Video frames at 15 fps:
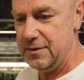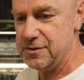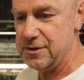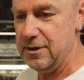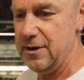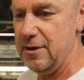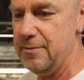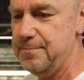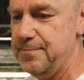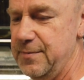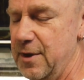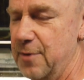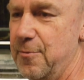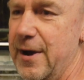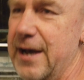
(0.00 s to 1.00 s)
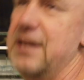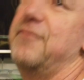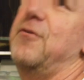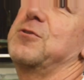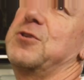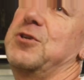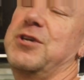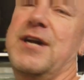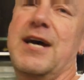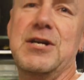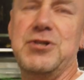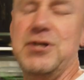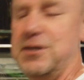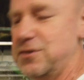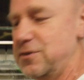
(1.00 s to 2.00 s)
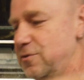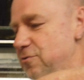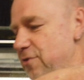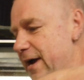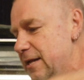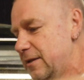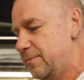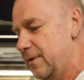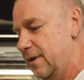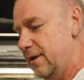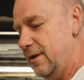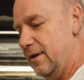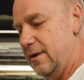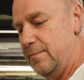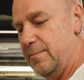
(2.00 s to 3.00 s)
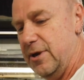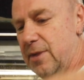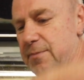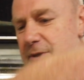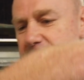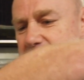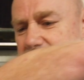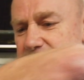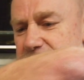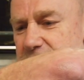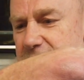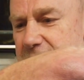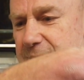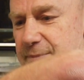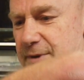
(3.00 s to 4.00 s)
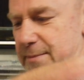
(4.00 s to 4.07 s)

so your rate of oxygenation isn't great, but I'm not after that.